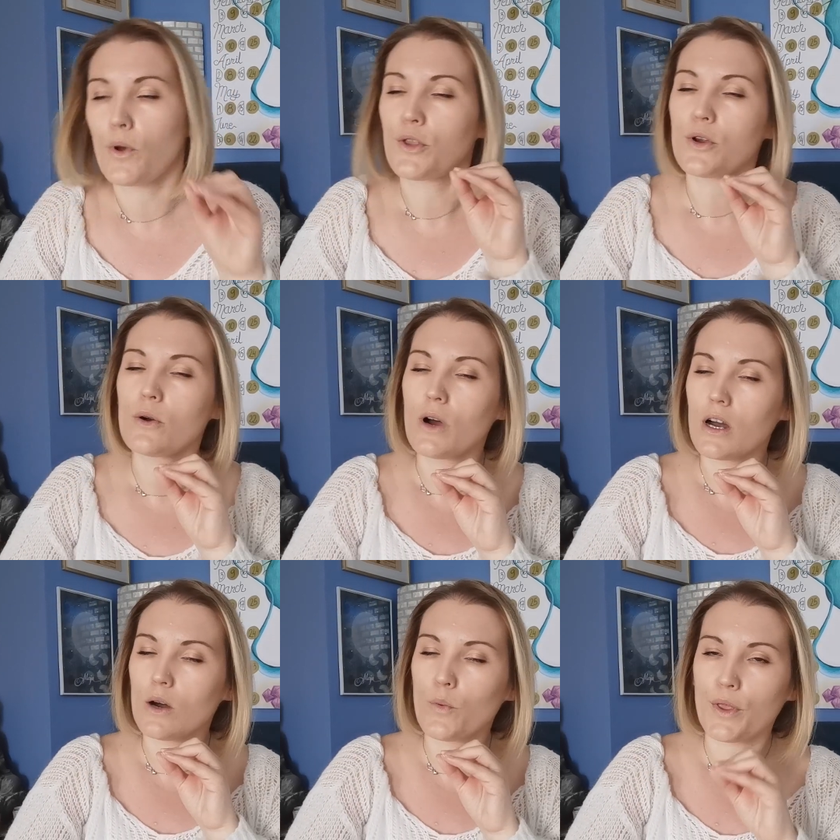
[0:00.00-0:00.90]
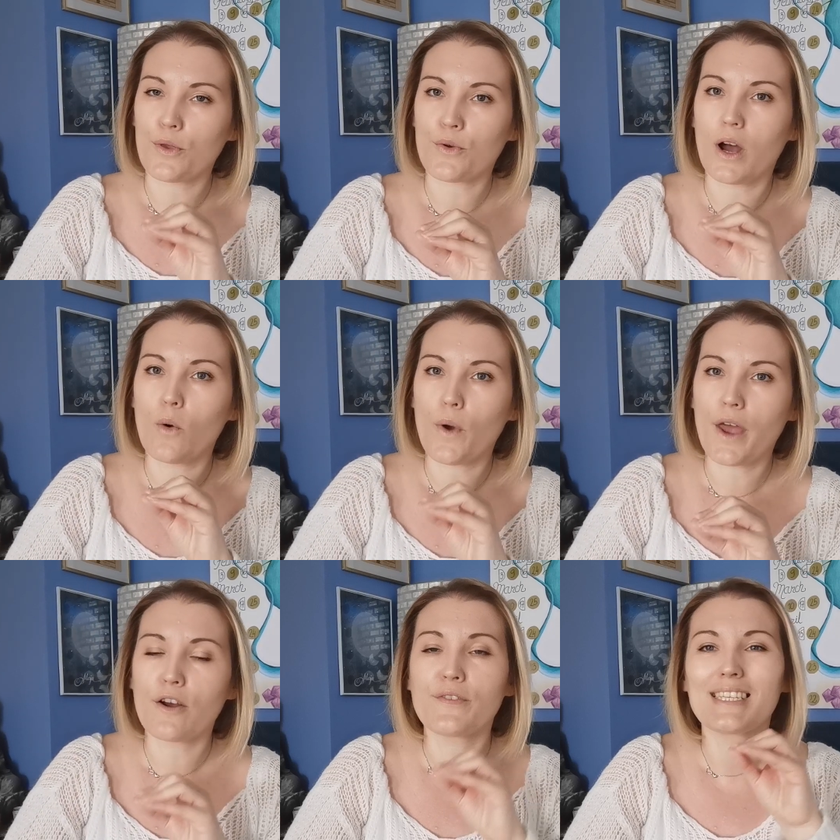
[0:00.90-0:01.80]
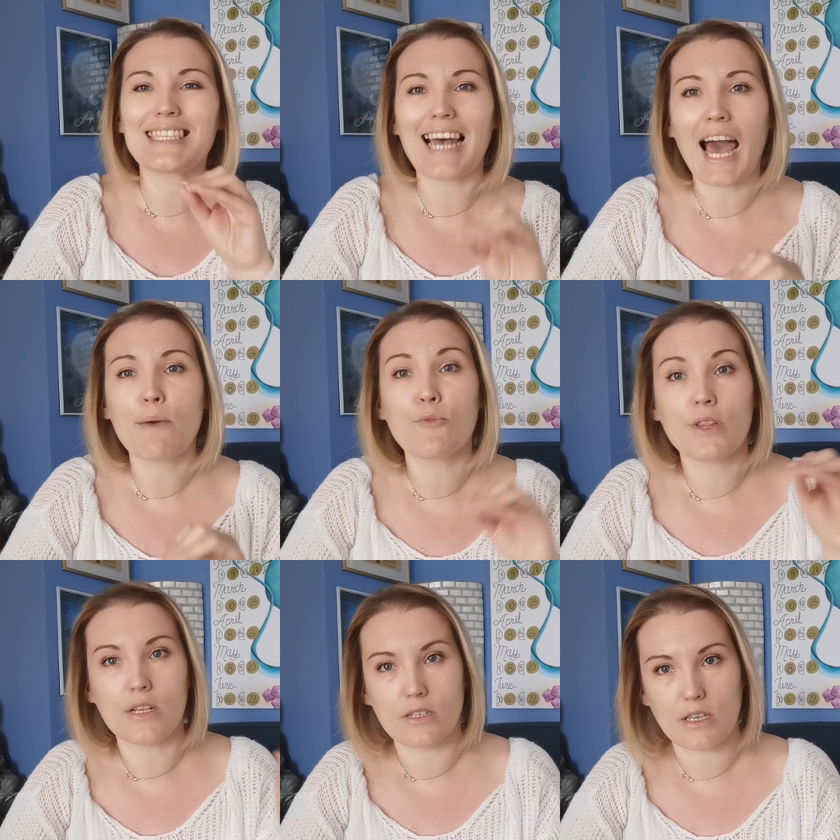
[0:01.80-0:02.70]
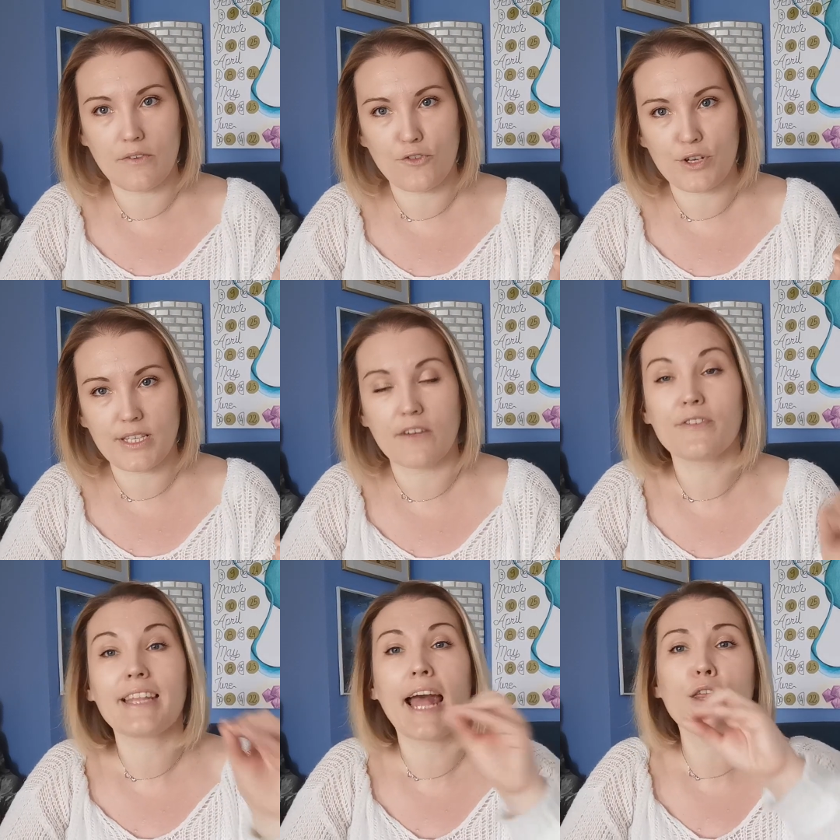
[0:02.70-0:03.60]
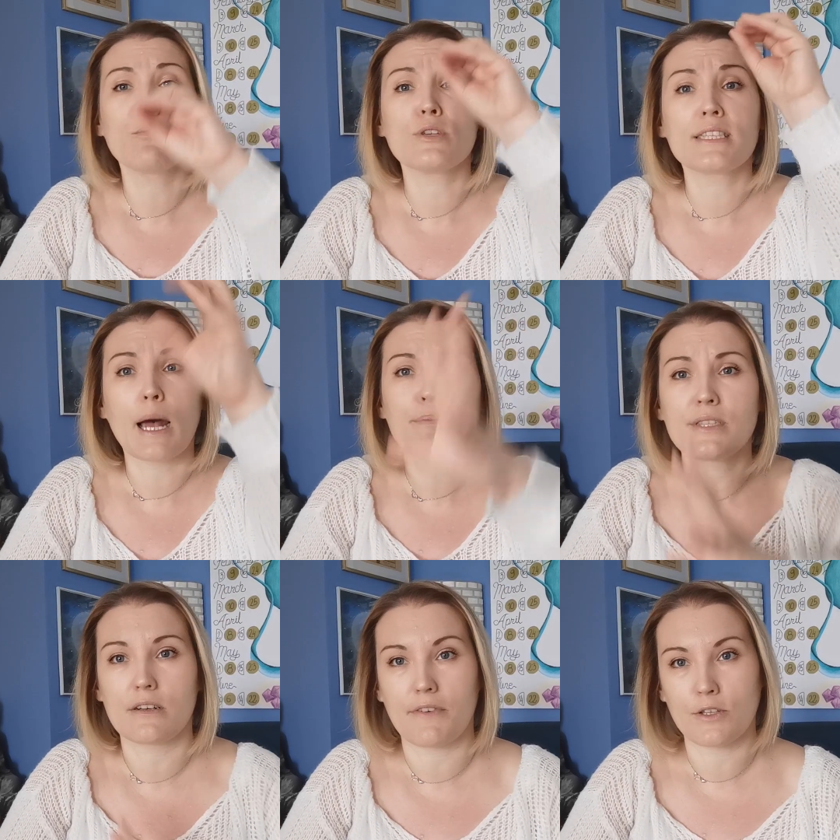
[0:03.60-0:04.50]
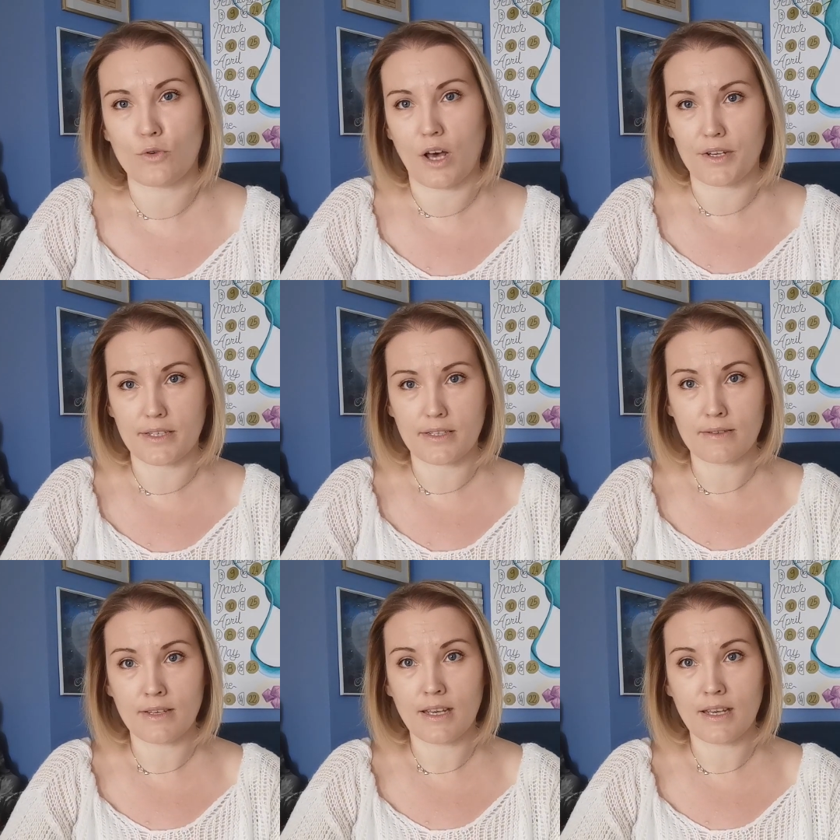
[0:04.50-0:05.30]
when you're aware of the time you need to give to yourself, then you will stop serving to others.